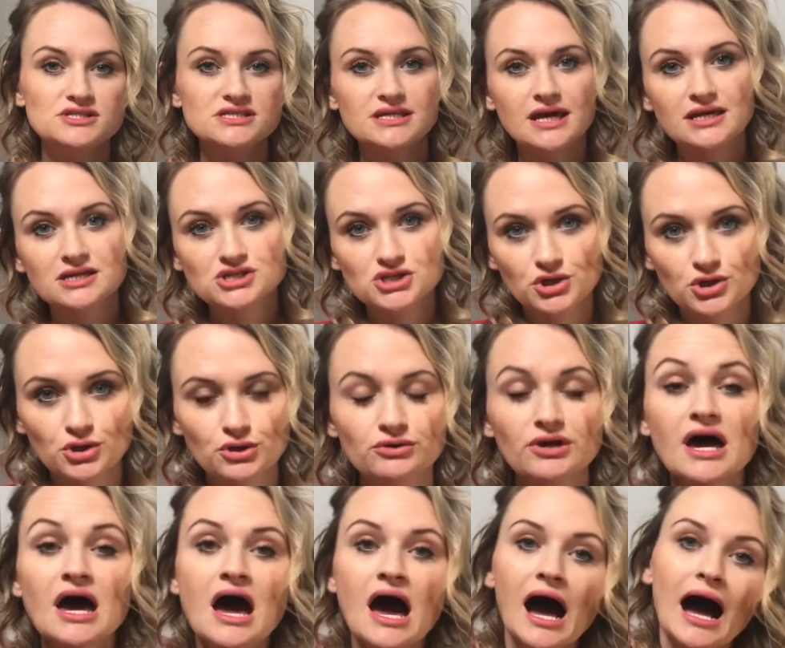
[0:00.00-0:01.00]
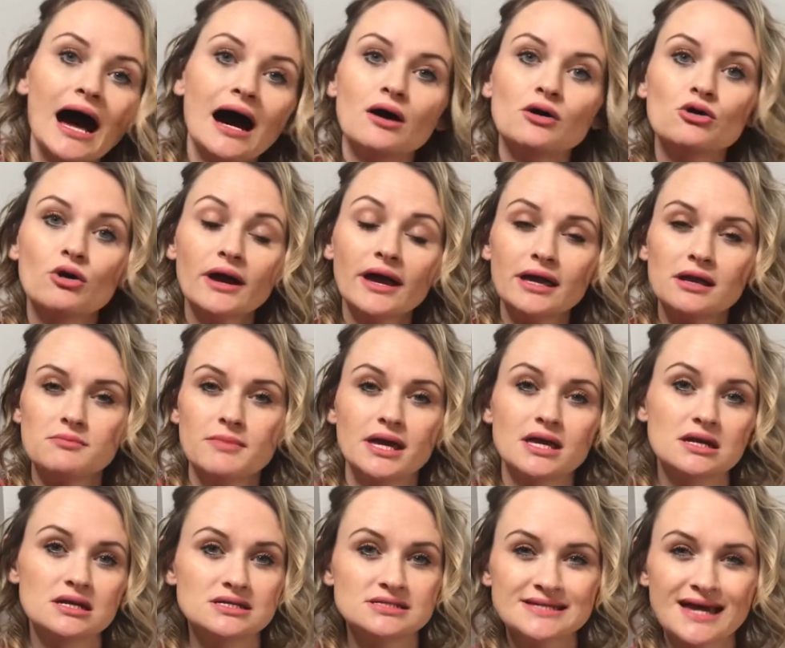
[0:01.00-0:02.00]
stay tuned. I'll go ahead and make
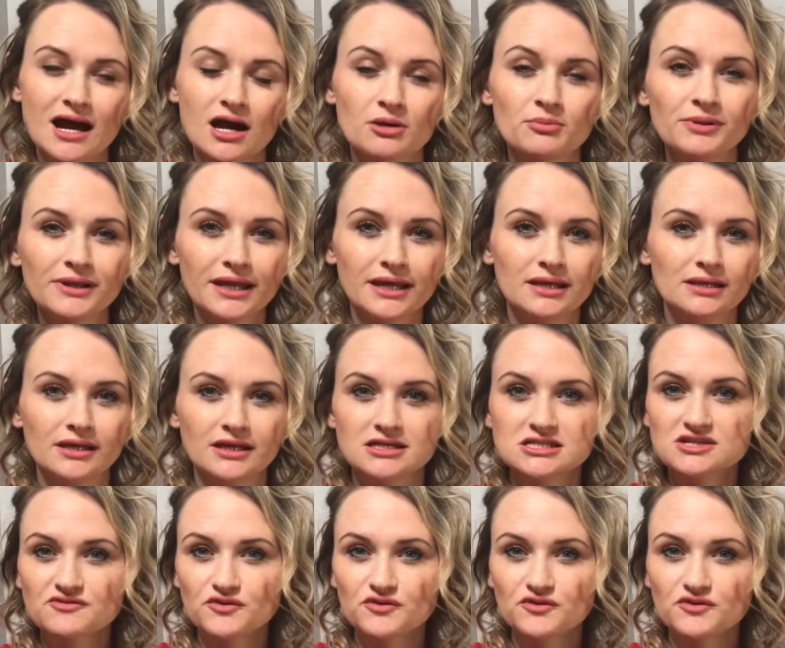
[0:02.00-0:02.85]
an entire playlist